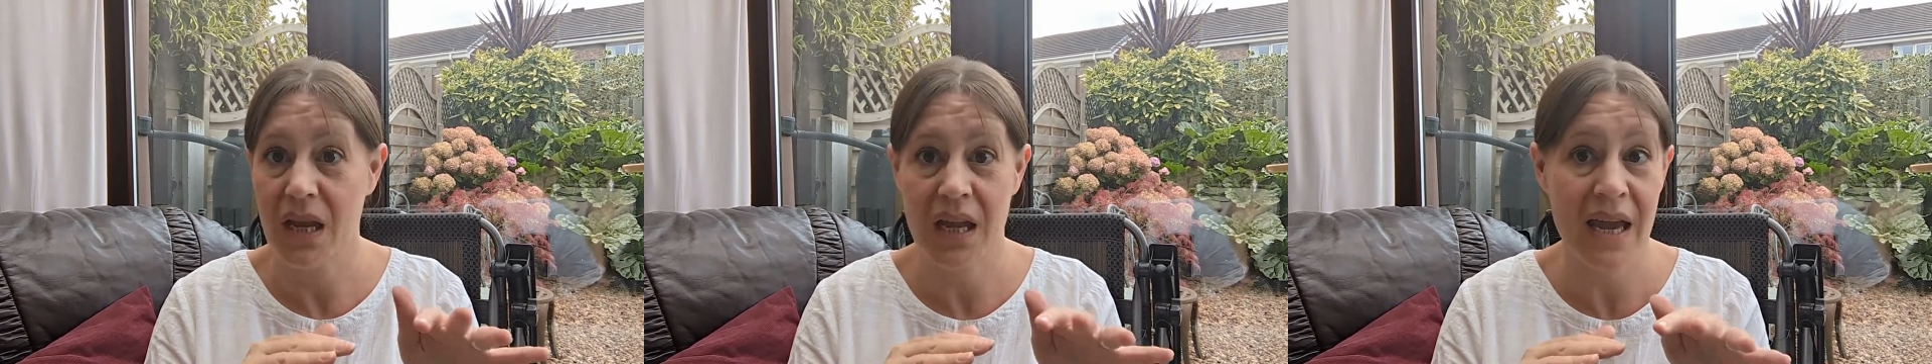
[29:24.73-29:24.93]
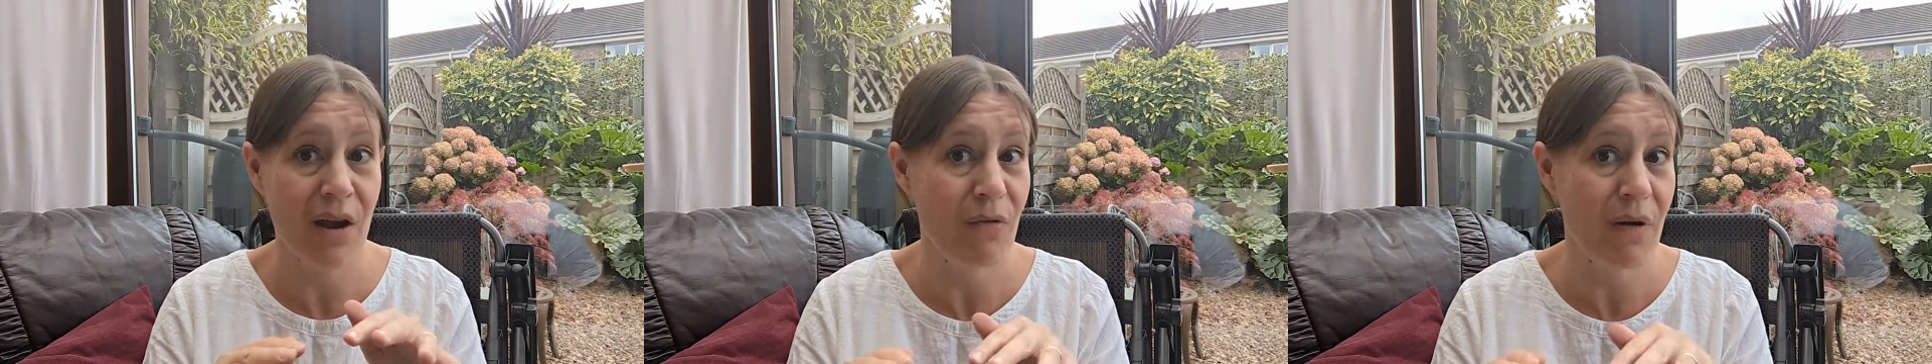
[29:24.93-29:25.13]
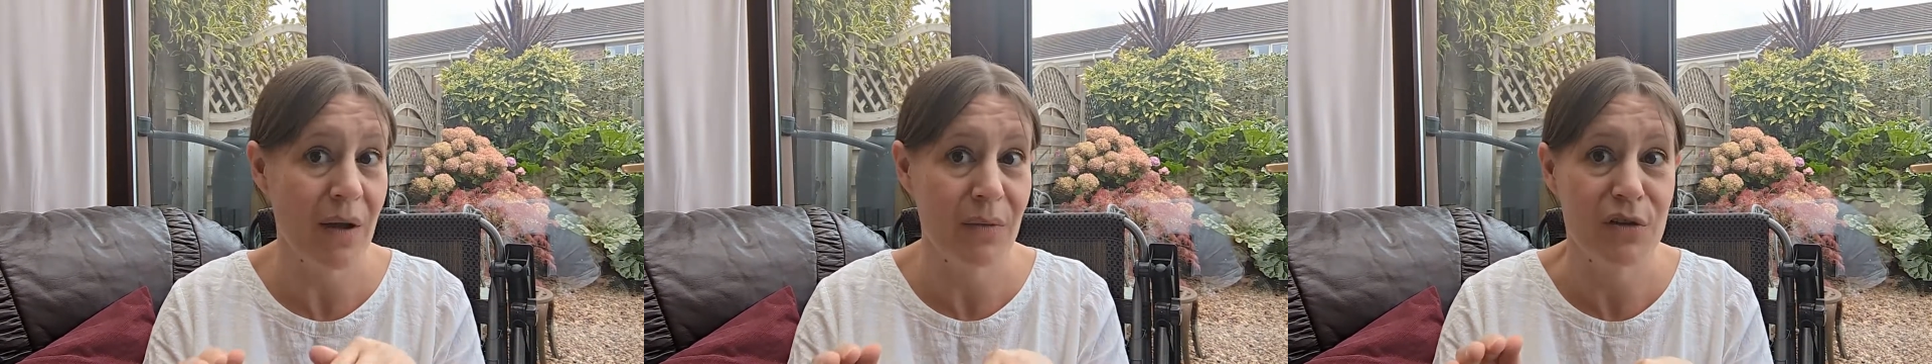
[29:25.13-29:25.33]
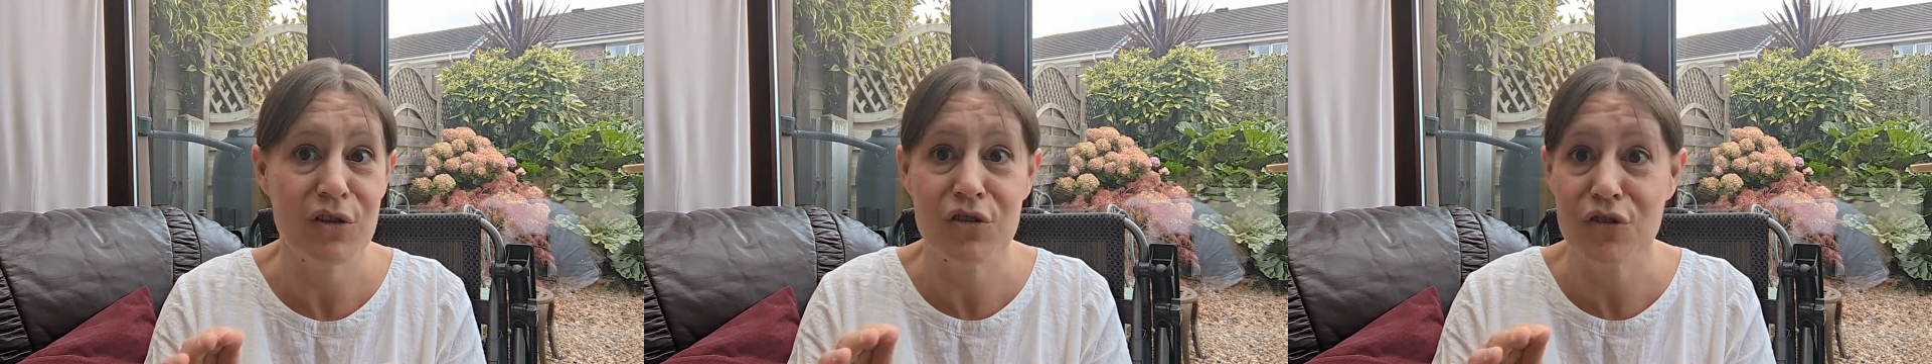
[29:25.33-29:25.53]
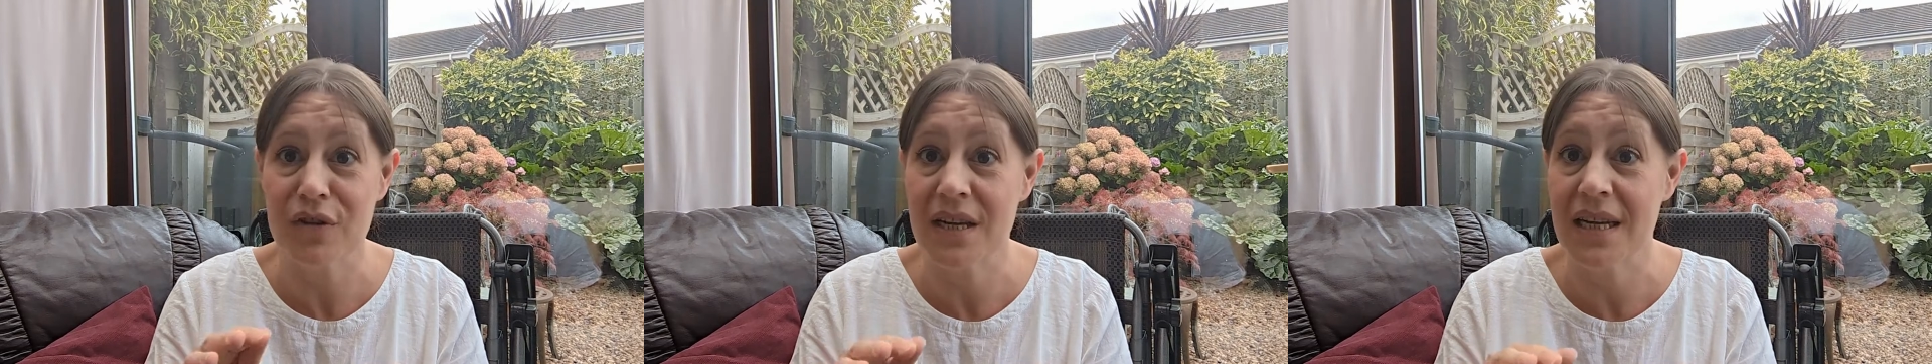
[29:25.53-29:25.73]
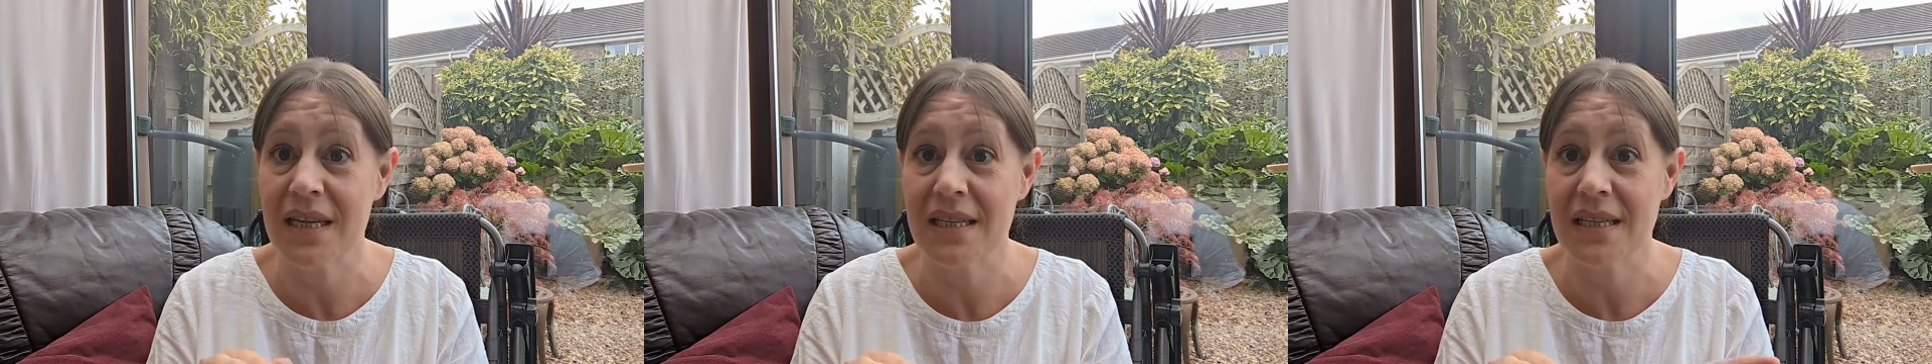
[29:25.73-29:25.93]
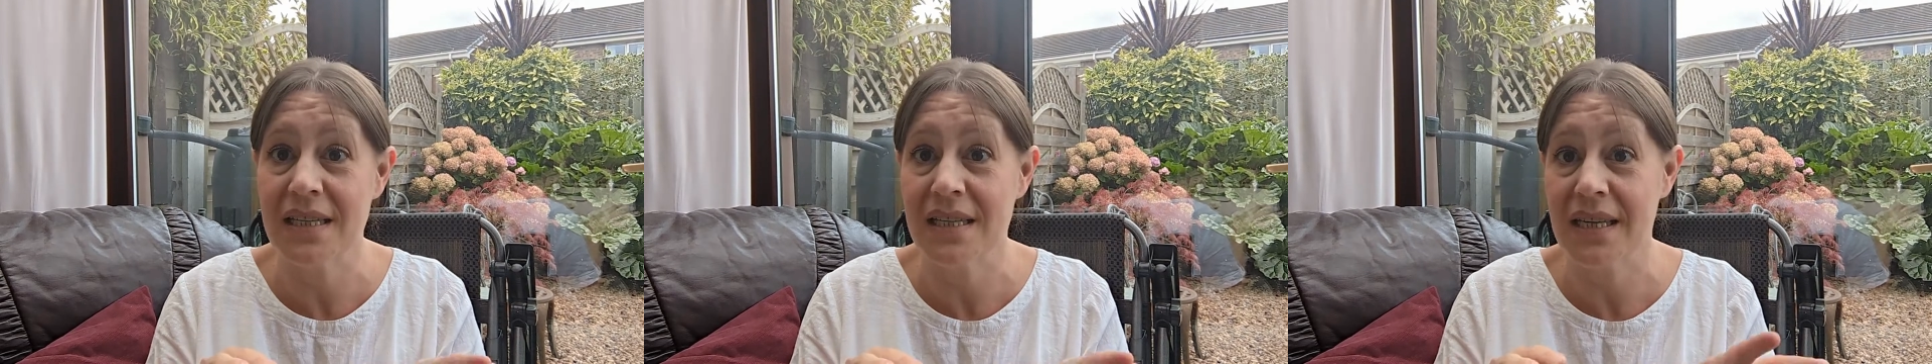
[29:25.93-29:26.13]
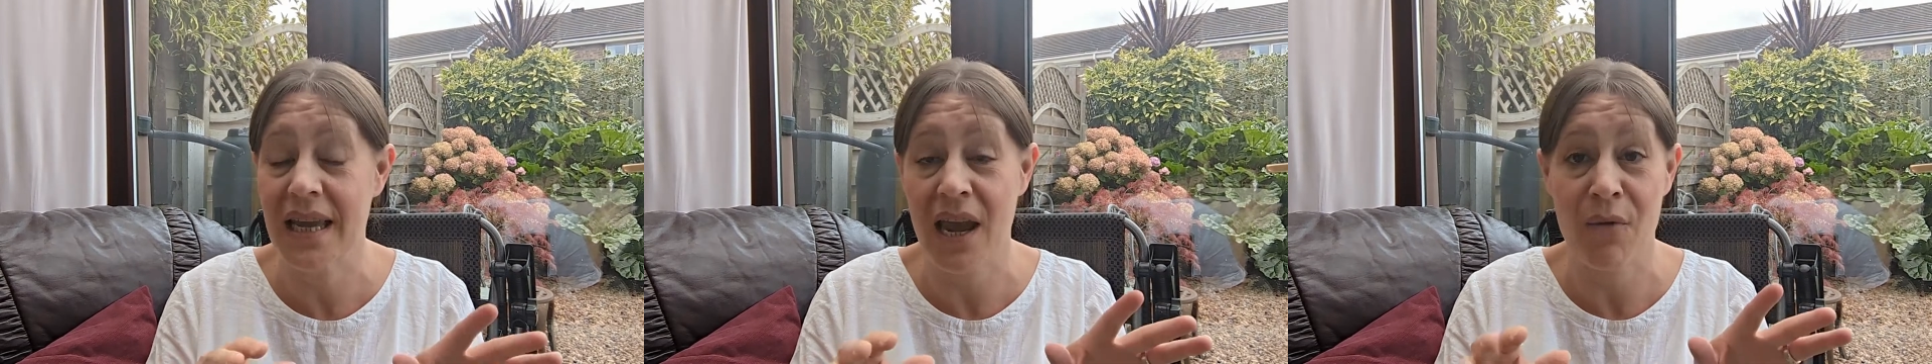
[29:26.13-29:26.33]
get around the
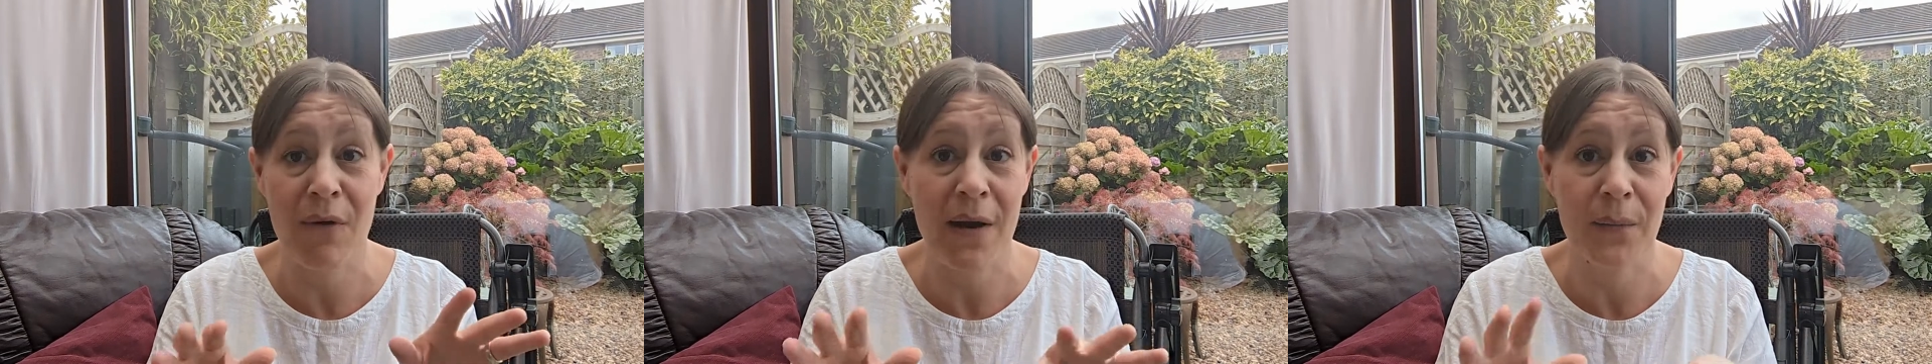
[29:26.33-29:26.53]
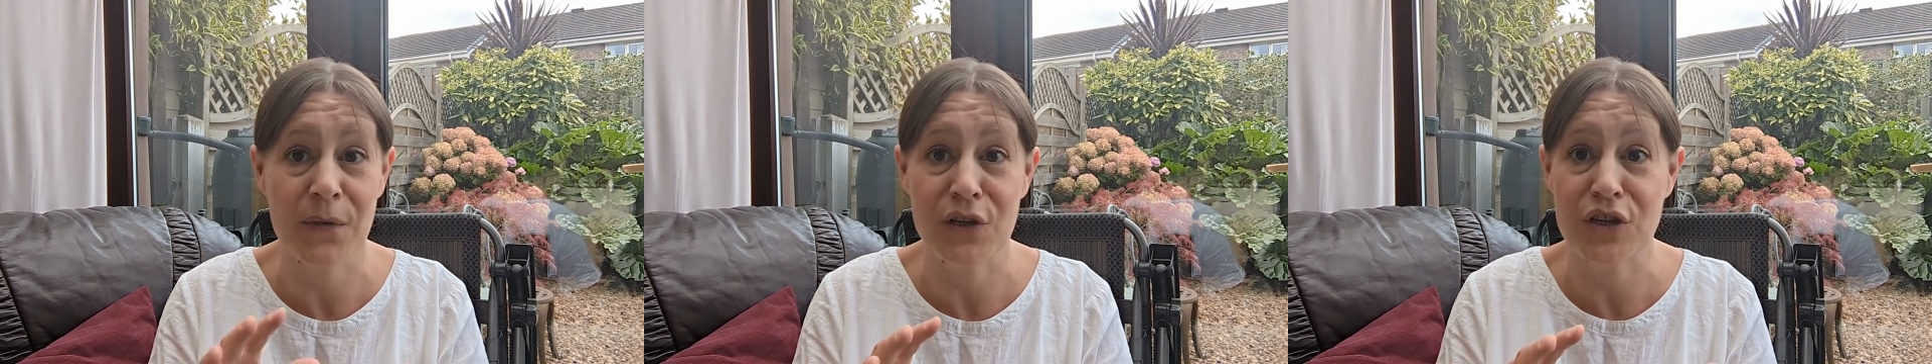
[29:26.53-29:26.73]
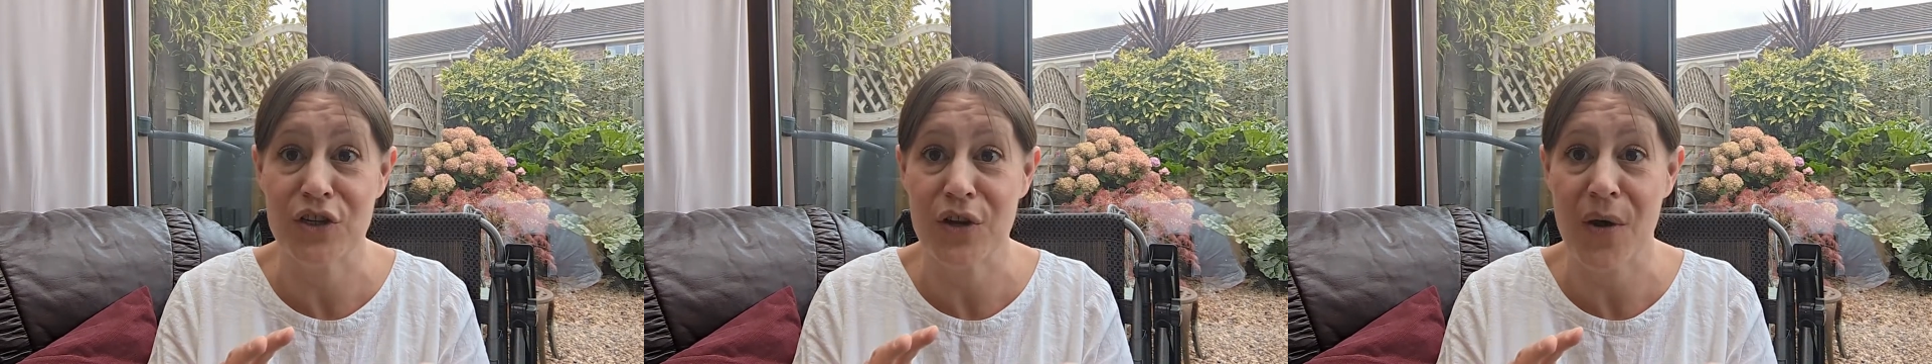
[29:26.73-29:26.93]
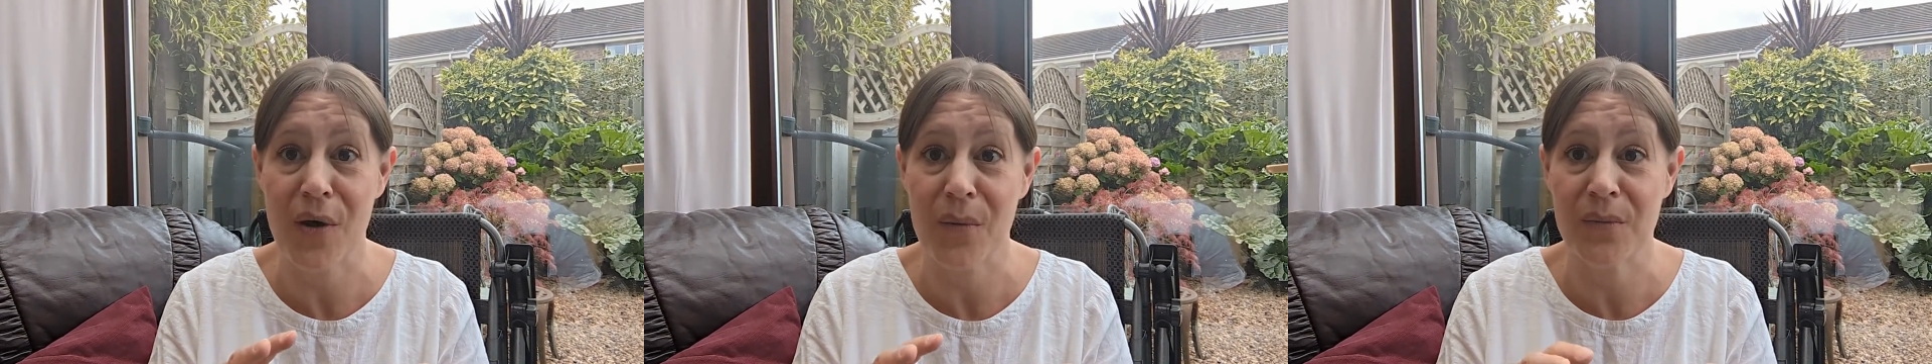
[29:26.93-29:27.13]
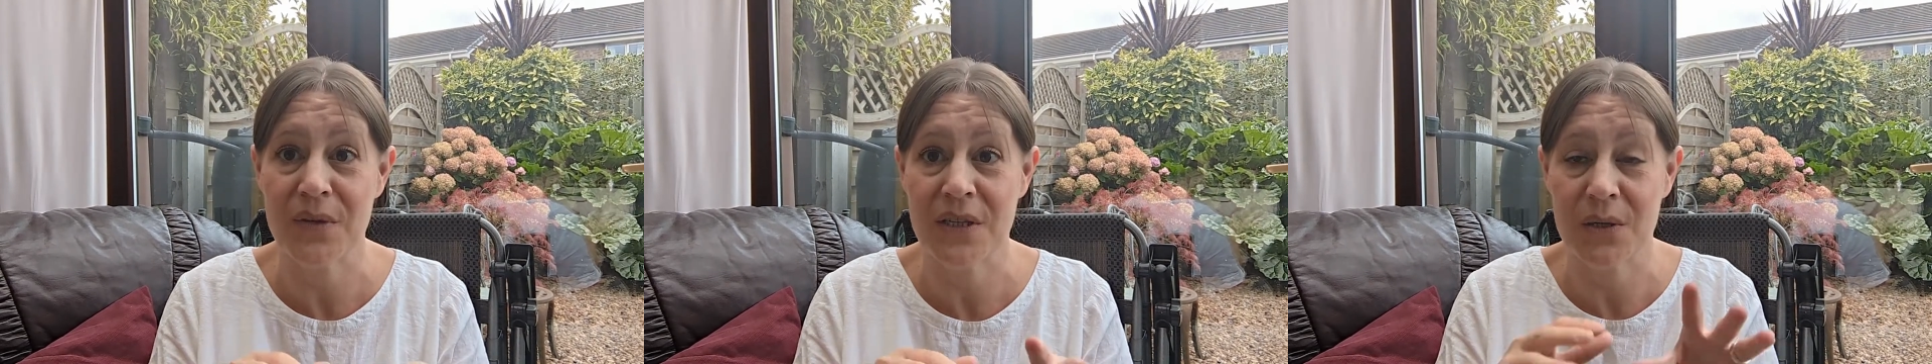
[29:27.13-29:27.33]
streets, get around the shops.